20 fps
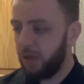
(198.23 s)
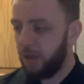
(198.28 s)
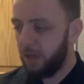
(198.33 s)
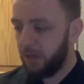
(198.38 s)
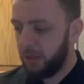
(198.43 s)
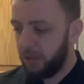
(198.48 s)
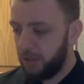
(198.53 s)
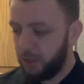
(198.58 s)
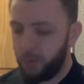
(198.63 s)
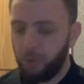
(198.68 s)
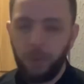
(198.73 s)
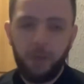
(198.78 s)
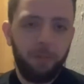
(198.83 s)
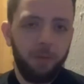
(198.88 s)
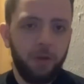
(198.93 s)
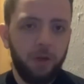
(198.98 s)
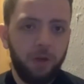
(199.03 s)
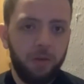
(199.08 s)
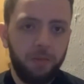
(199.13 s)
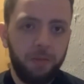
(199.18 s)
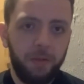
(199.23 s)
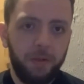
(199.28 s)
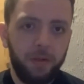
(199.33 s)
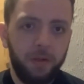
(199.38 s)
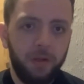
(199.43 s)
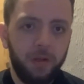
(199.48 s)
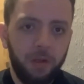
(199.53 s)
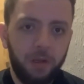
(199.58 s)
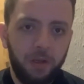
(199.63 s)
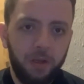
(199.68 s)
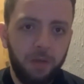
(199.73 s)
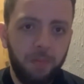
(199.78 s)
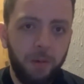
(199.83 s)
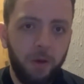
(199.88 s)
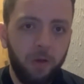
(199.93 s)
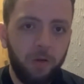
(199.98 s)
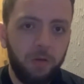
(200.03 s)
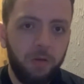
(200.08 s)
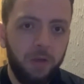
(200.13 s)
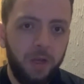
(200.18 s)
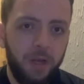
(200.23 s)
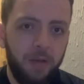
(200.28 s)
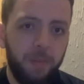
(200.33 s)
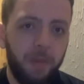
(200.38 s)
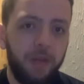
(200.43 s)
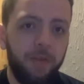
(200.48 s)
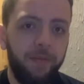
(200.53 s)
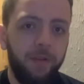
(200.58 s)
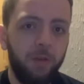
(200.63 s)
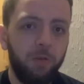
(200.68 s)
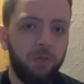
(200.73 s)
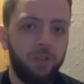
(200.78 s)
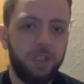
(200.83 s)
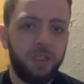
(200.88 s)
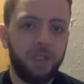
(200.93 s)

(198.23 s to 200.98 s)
sweeping up the ball in midfield, just